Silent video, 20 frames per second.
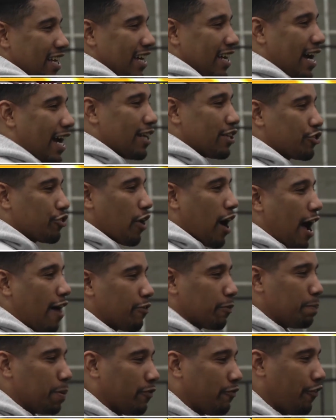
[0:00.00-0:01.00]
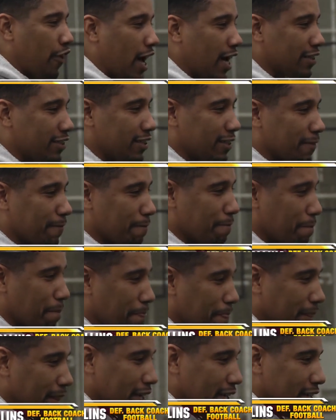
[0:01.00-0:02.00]
Got to strive for perfection.
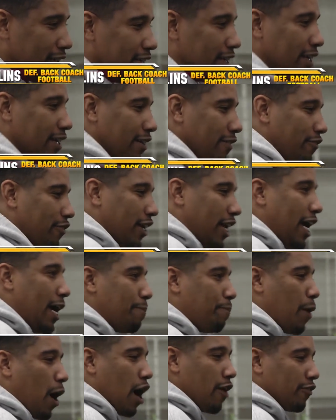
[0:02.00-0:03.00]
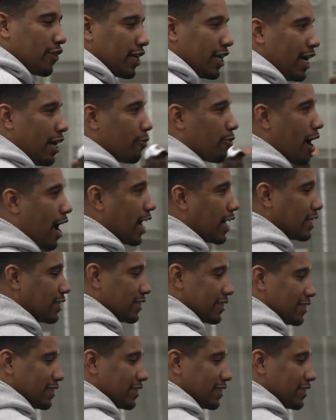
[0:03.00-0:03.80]
If it ain't perfect, it ain't right.